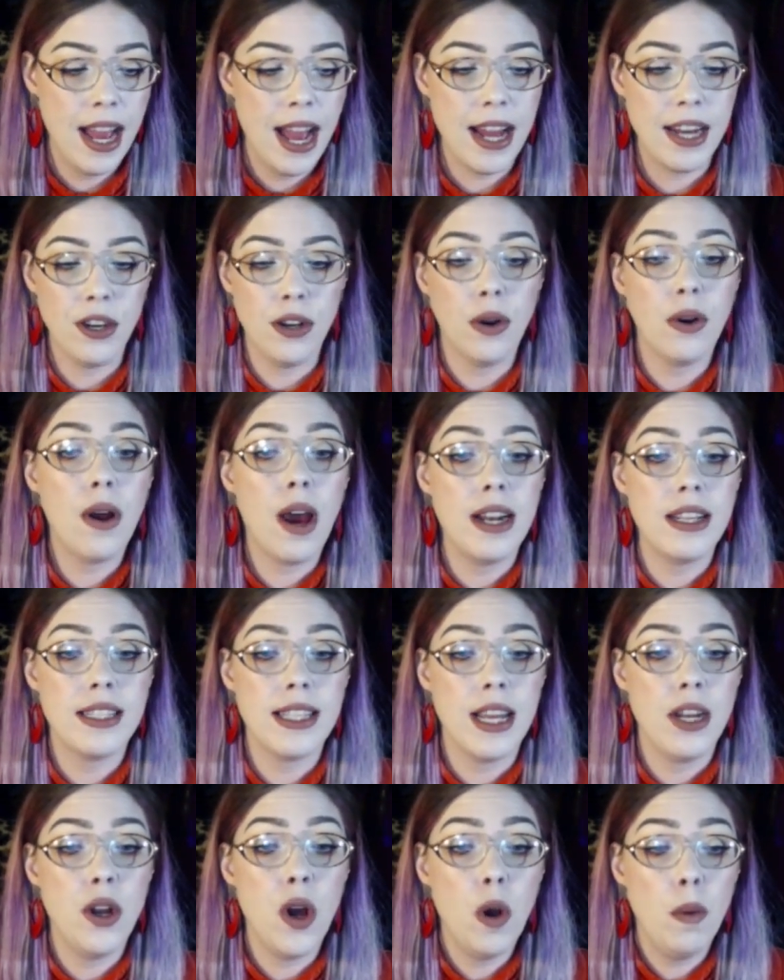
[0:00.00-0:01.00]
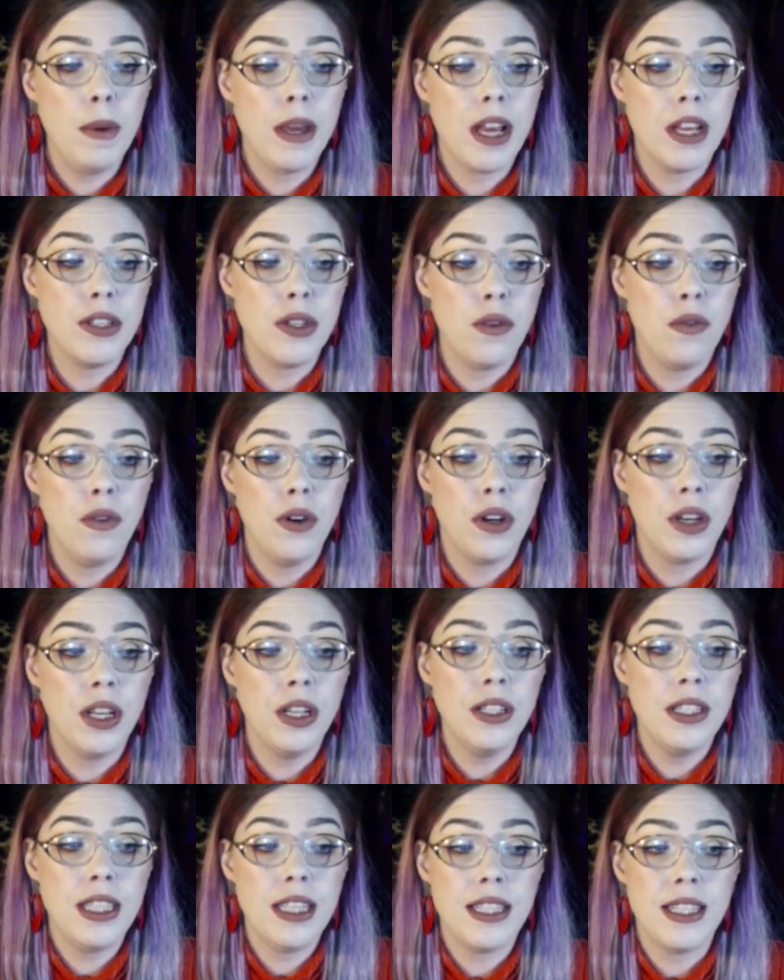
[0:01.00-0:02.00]
and you don't know how to say no because you feel
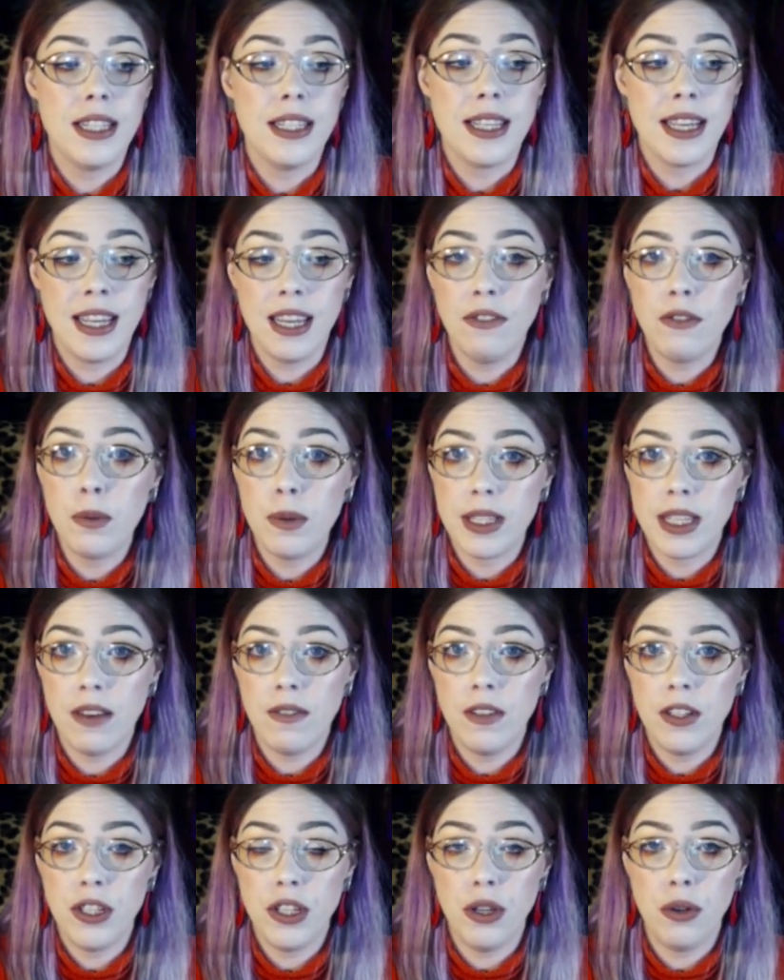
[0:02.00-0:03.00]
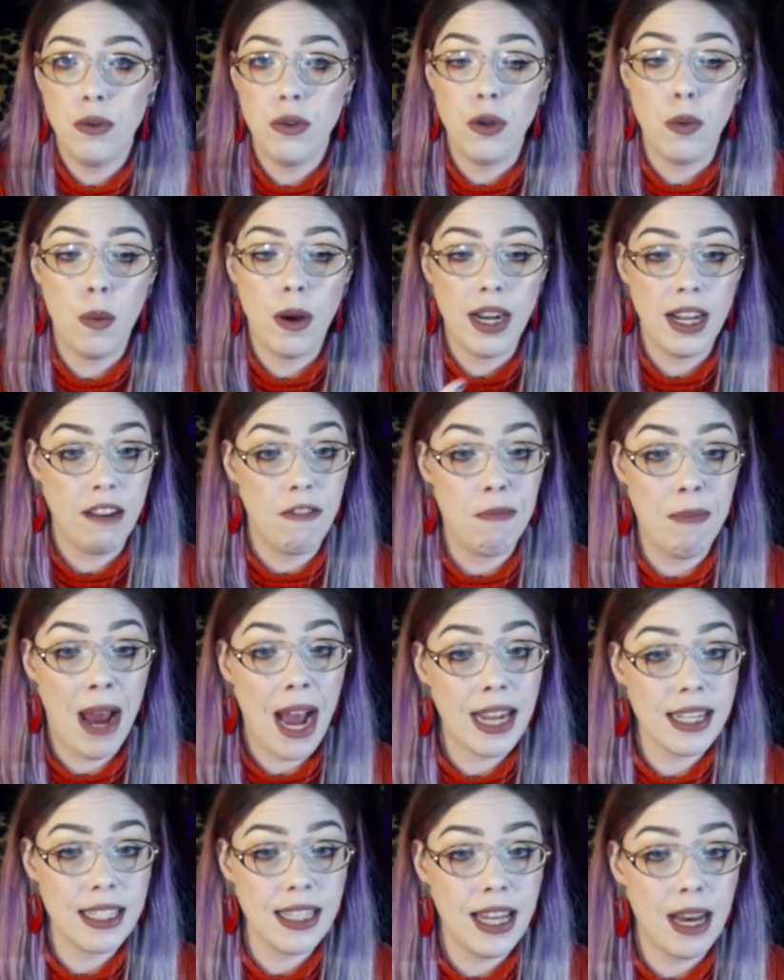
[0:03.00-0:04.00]
guilty since a gift was given to you. You want to give
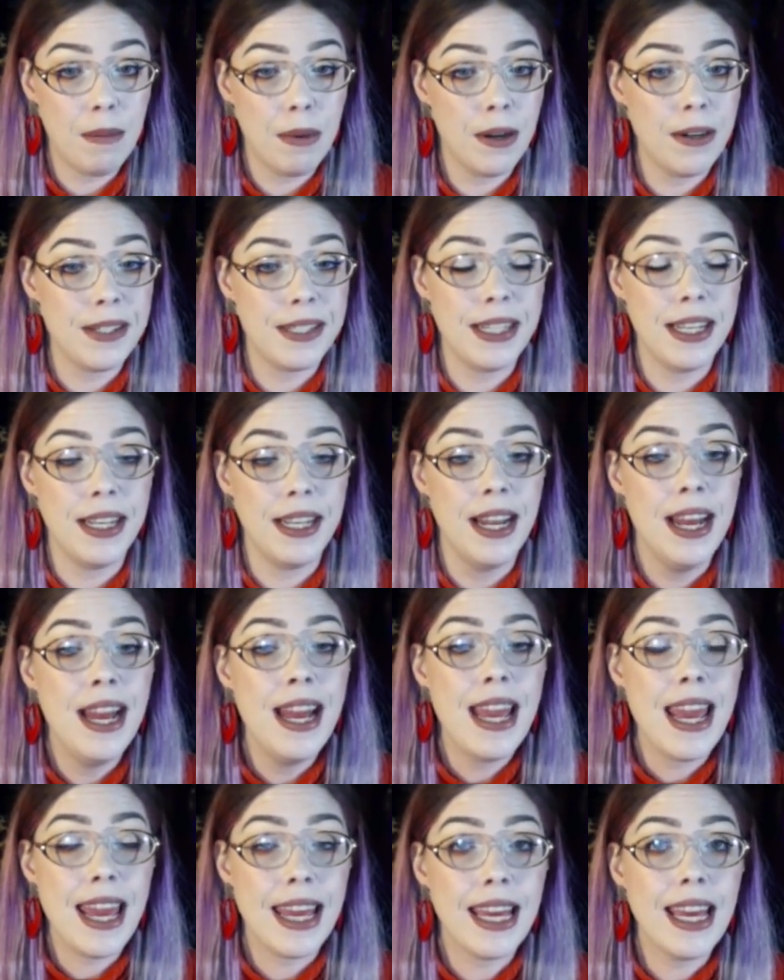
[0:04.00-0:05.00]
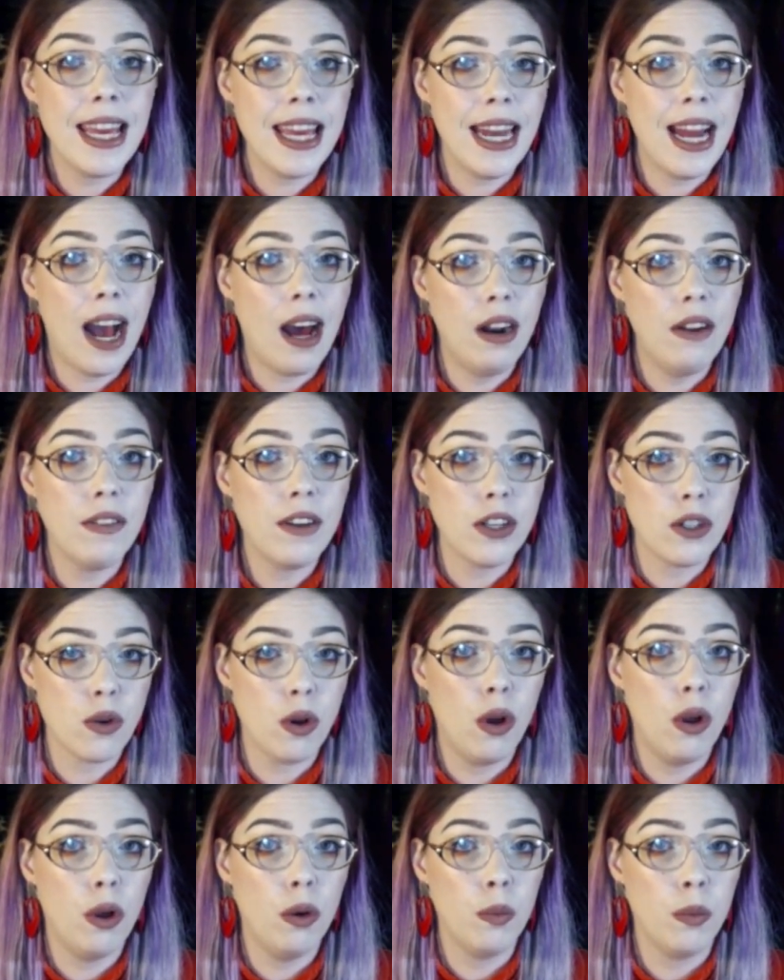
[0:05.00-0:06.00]
back to that person. It can get out of
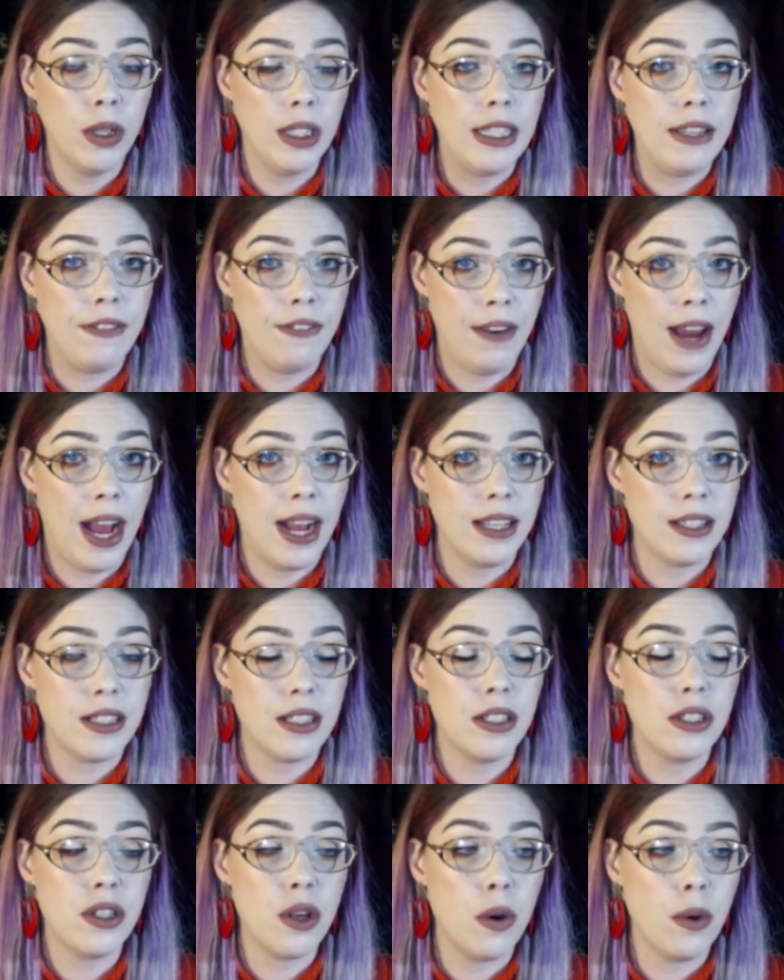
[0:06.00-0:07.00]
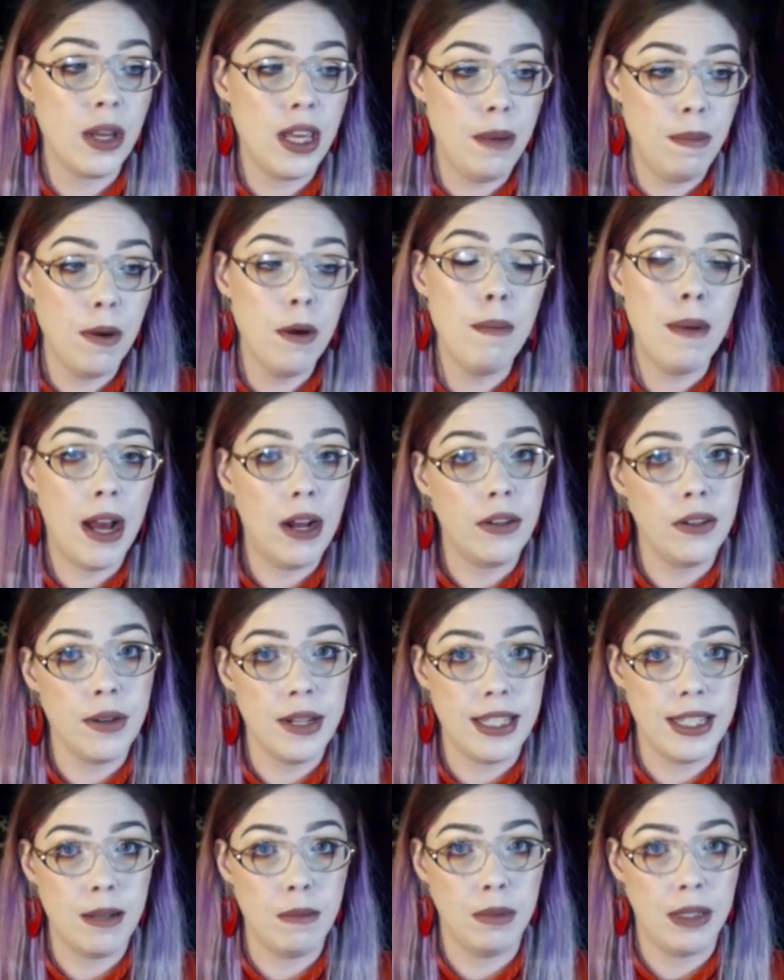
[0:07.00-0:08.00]
control really fast. So keep your
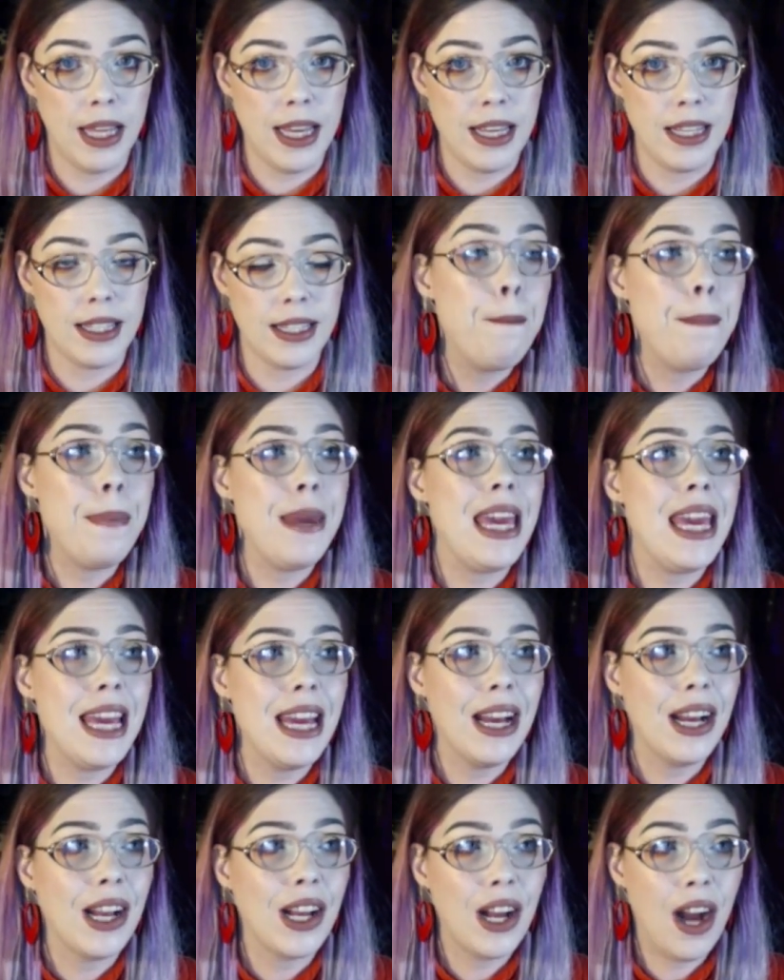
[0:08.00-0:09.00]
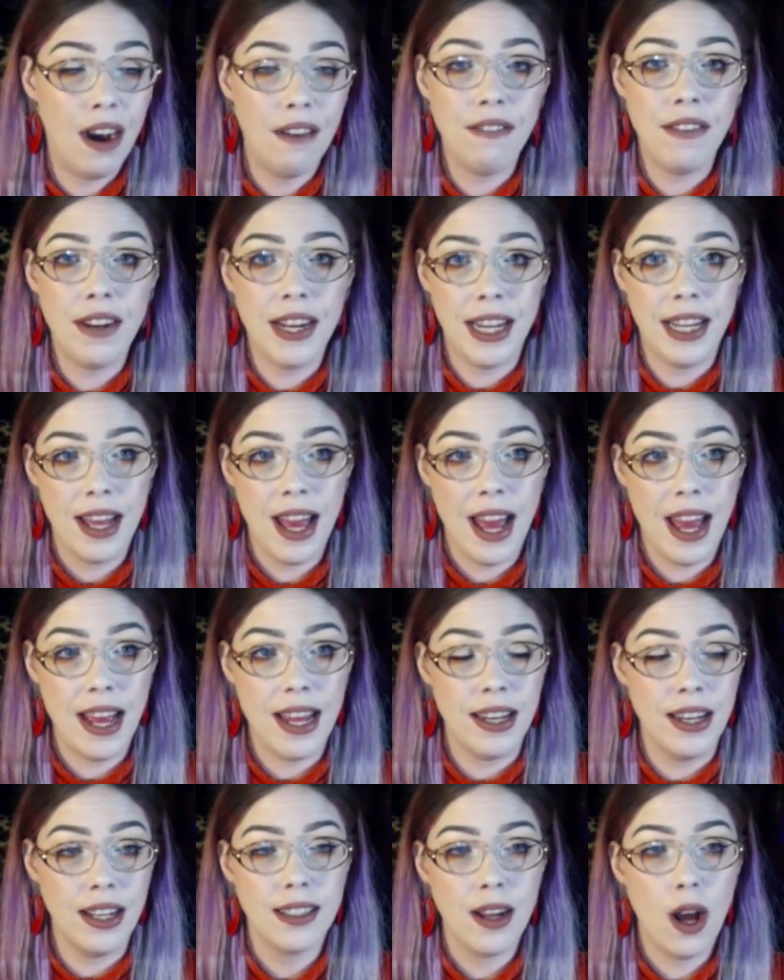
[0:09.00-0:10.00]
boundaries in place. Be confident
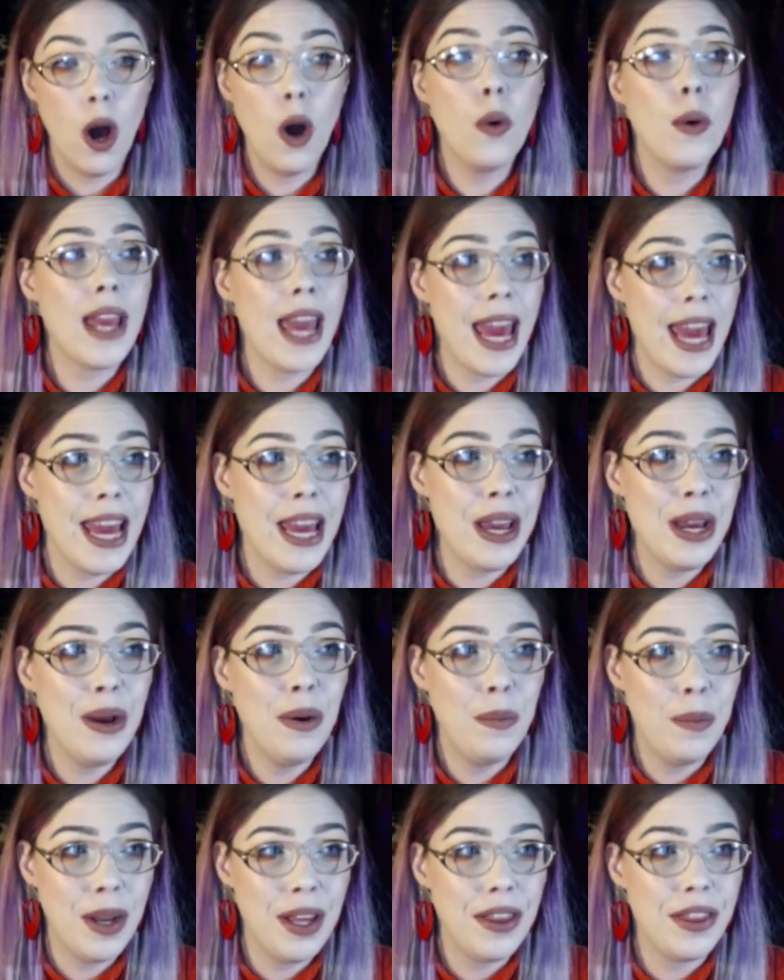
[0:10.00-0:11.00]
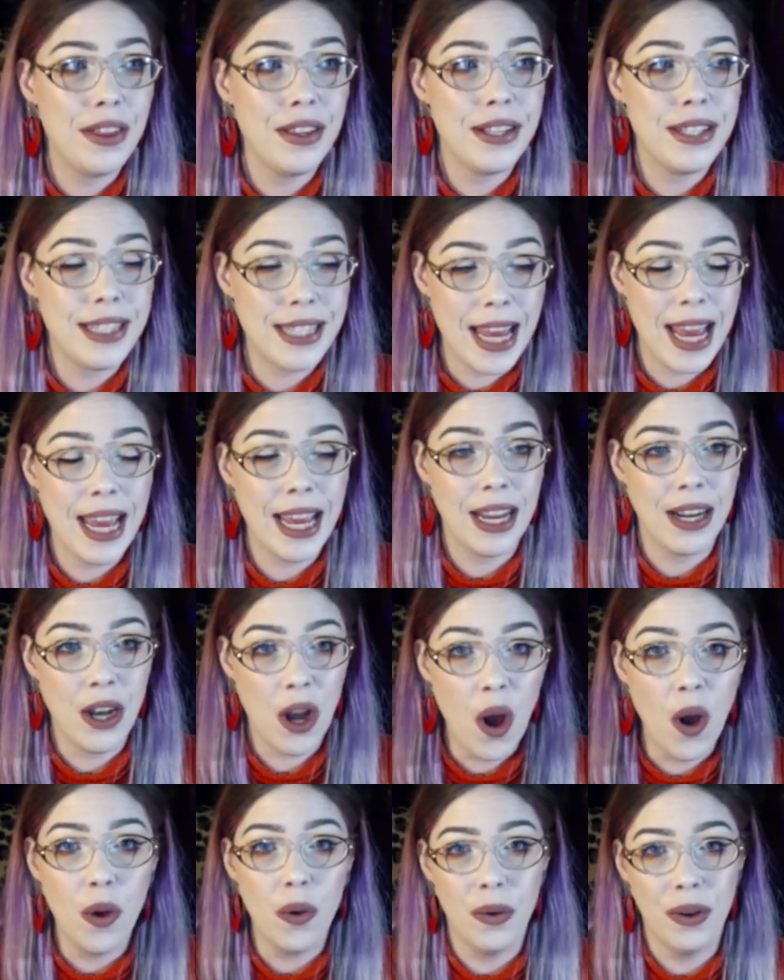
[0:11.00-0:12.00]
and okay with saying
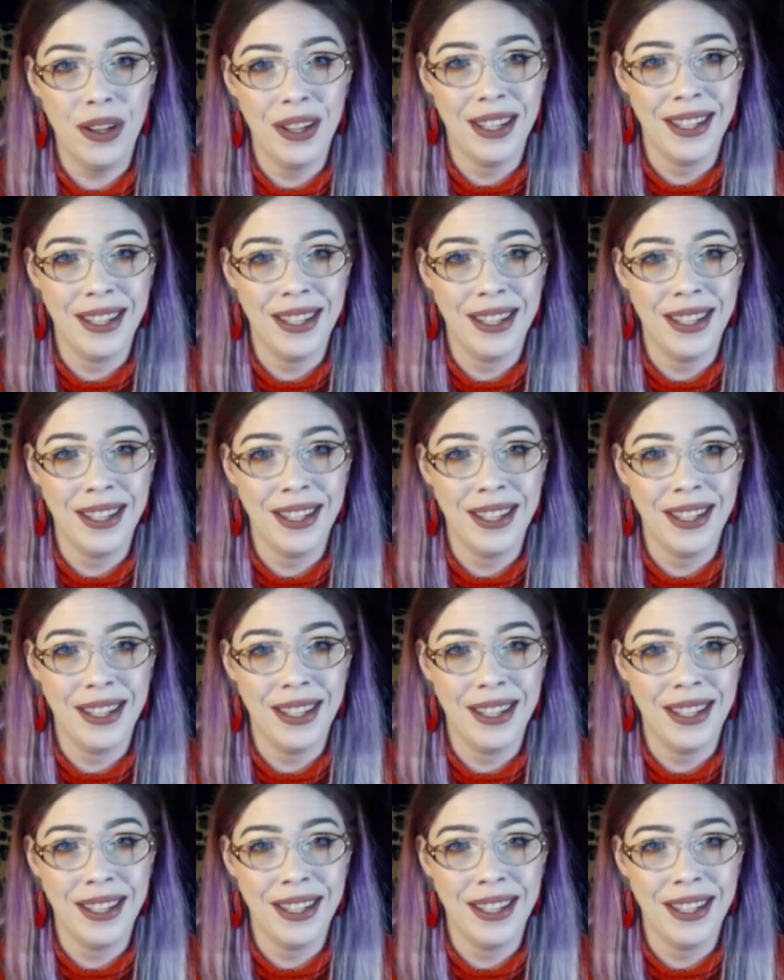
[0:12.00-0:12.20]
no.